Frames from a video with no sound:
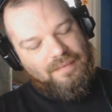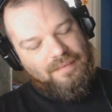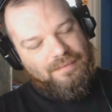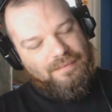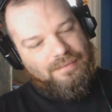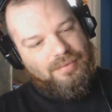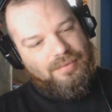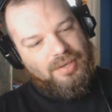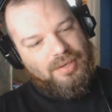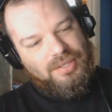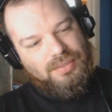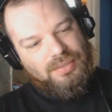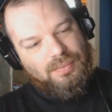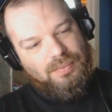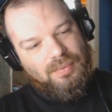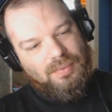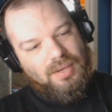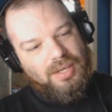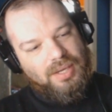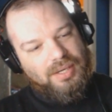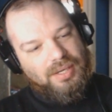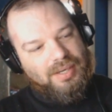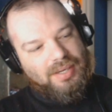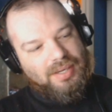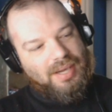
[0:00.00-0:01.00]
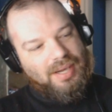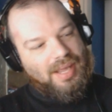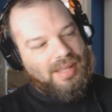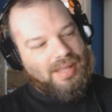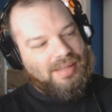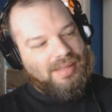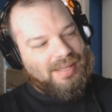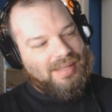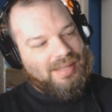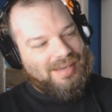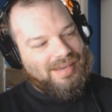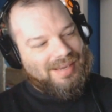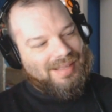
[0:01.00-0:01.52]
of fresh water
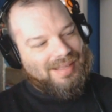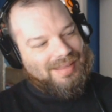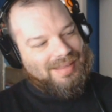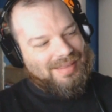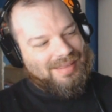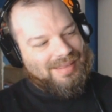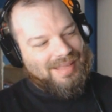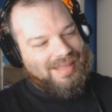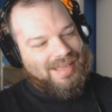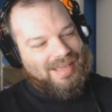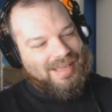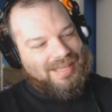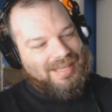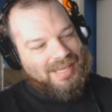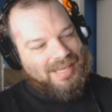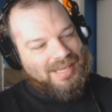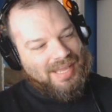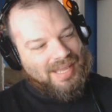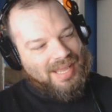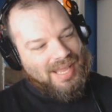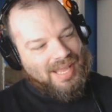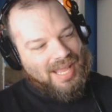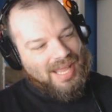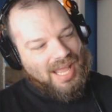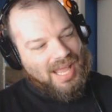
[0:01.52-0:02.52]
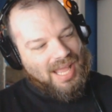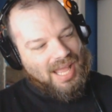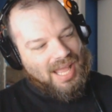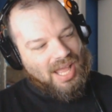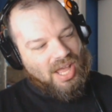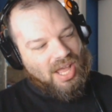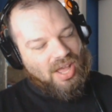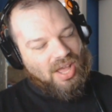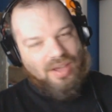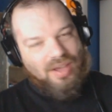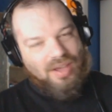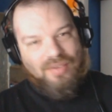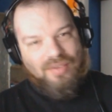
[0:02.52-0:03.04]
and then a line
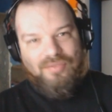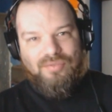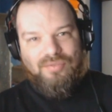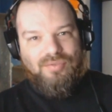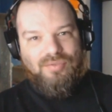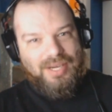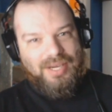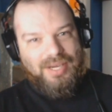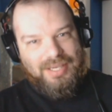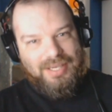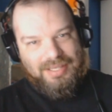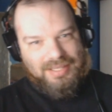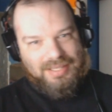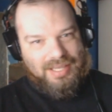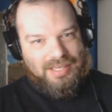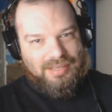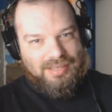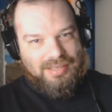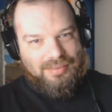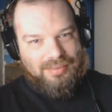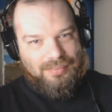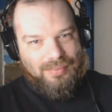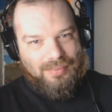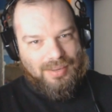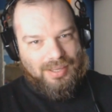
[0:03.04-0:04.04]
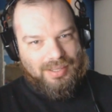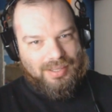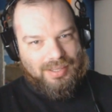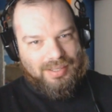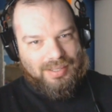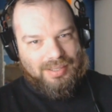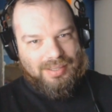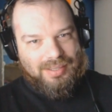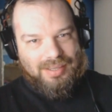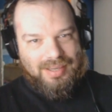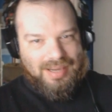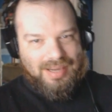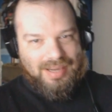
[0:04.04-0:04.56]
of radiated
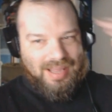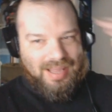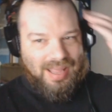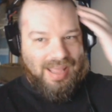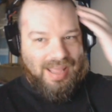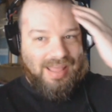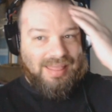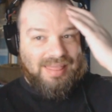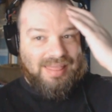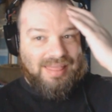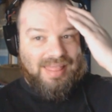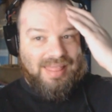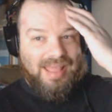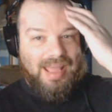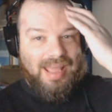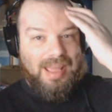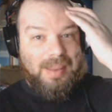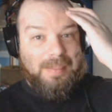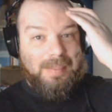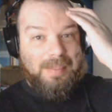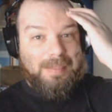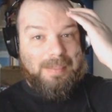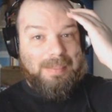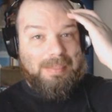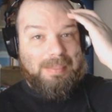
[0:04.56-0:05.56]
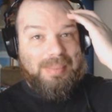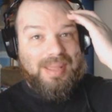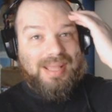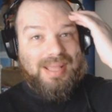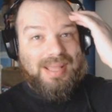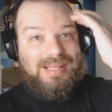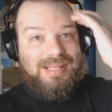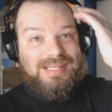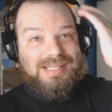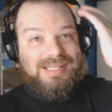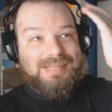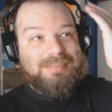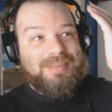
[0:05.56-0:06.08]
water. And that
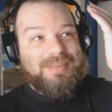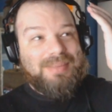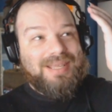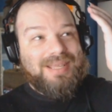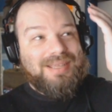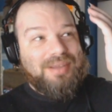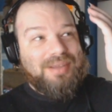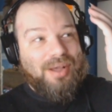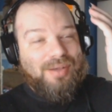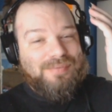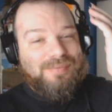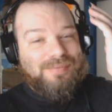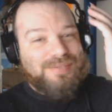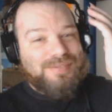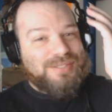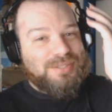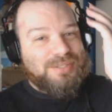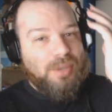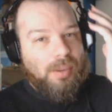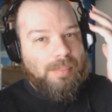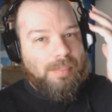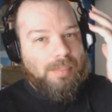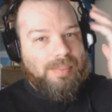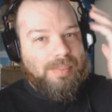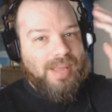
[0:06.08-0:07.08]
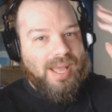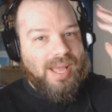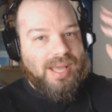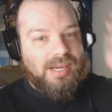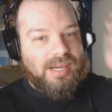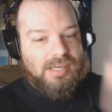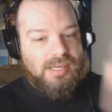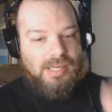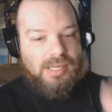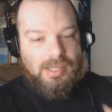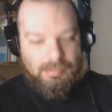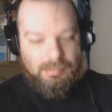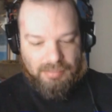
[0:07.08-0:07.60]
pissed me off so
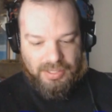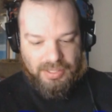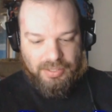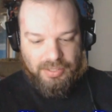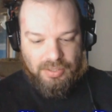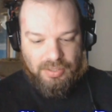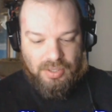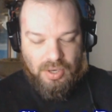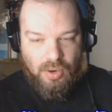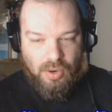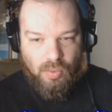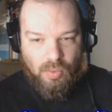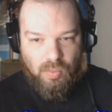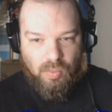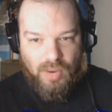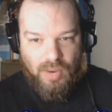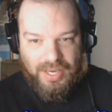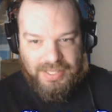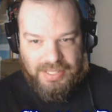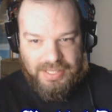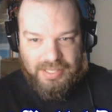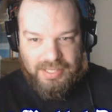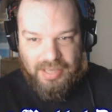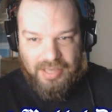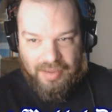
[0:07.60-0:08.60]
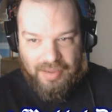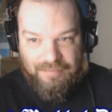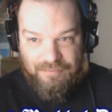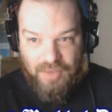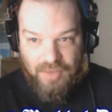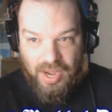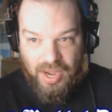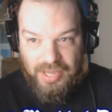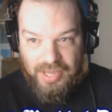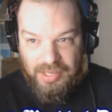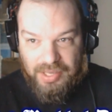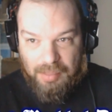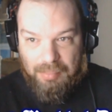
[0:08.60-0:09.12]
bad. I'm like, why can't I
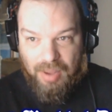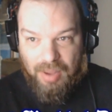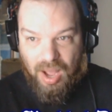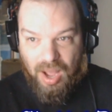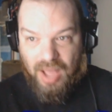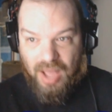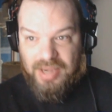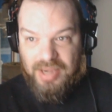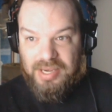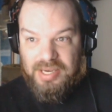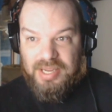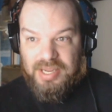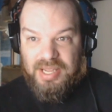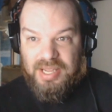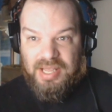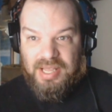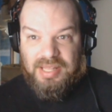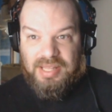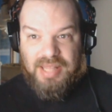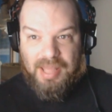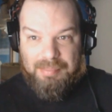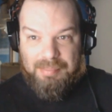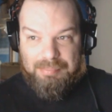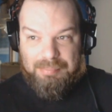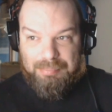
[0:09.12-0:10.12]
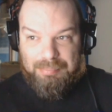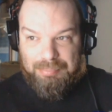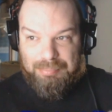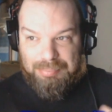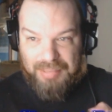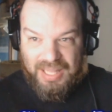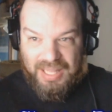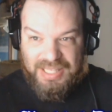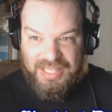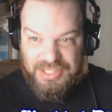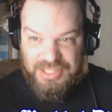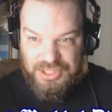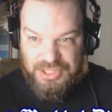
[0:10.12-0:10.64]
find a mod that
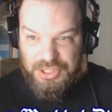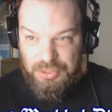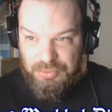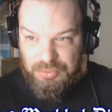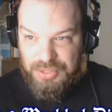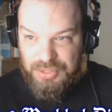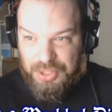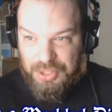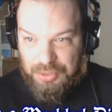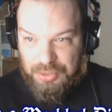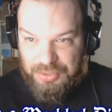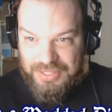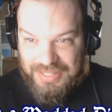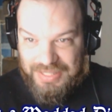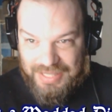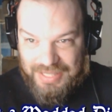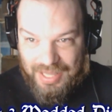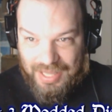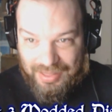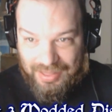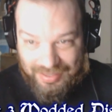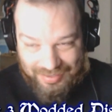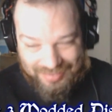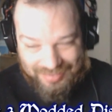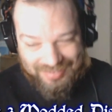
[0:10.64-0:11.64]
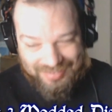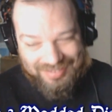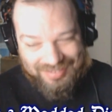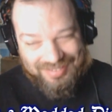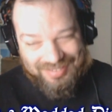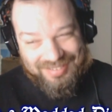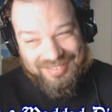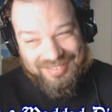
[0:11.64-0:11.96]
blends you two together?